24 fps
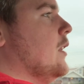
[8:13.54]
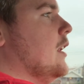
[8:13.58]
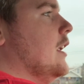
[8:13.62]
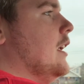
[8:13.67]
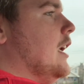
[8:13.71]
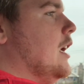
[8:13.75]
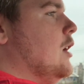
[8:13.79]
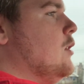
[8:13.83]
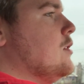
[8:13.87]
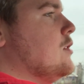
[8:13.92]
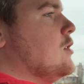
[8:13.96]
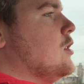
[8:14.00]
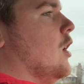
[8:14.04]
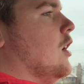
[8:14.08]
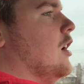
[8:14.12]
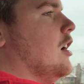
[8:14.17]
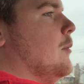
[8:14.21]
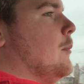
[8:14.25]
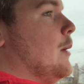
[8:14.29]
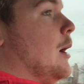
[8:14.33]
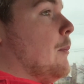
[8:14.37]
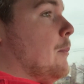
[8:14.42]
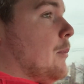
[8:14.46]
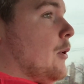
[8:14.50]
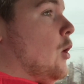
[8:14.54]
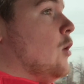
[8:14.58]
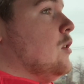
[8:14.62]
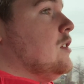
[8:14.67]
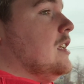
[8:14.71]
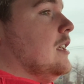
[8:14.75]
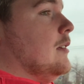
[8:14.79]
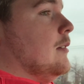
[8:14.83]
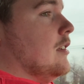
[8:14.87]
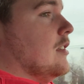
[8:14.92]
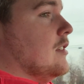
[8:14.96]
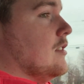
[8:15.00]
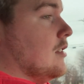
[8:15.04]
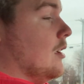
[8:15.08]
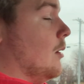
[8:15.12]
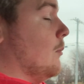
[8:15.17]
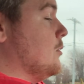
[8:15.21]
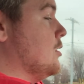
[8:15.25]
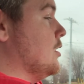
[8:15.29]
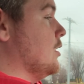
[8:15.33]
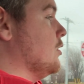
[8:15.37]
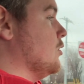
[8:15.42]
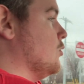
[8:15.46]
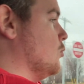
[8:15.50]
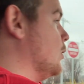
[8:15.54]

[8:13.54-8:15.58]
He was talking about protein consumption as